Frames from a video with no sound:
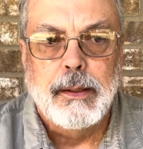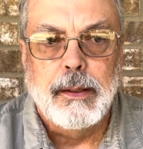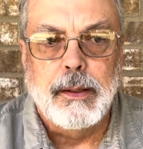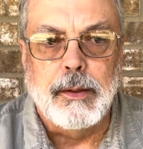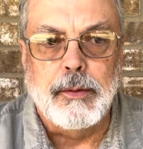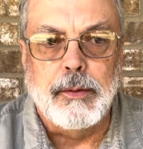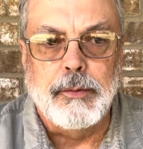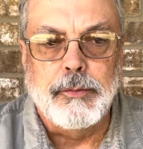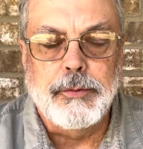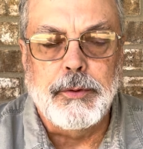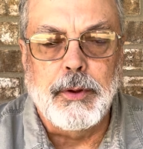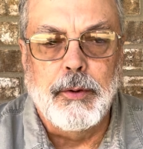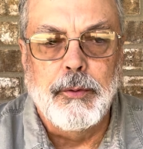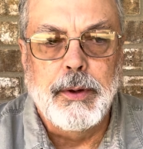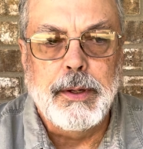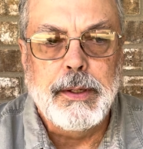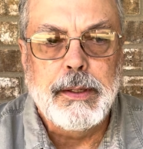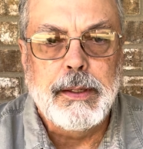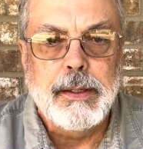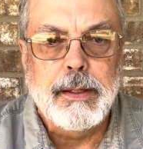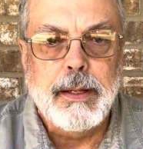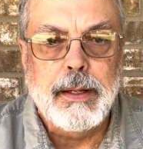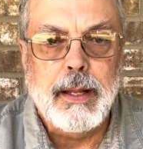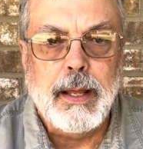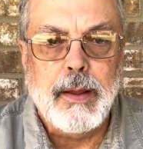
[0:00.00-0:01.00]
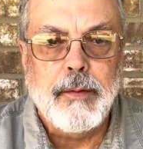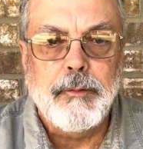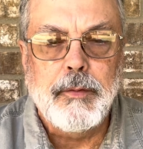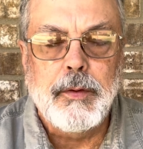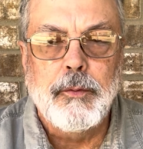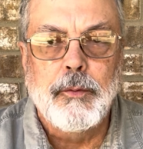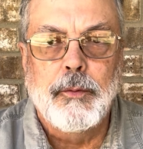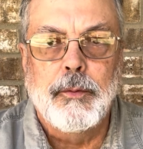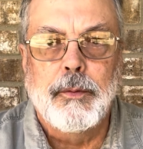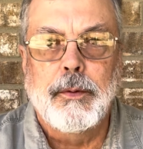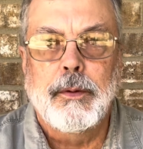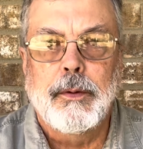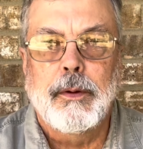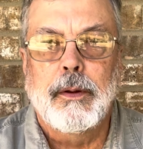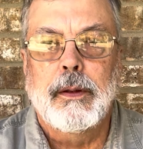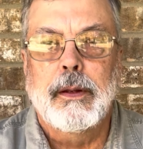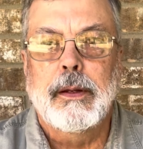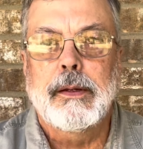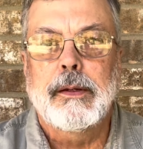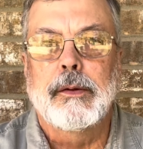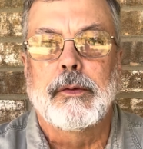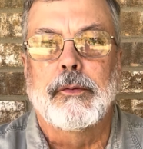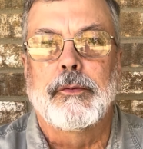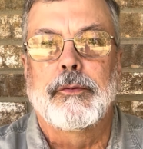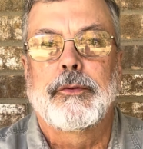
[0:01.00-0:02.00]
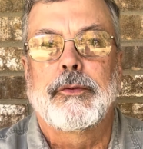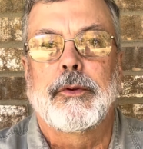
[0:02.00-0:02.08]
and so he didn't have anywhere to live.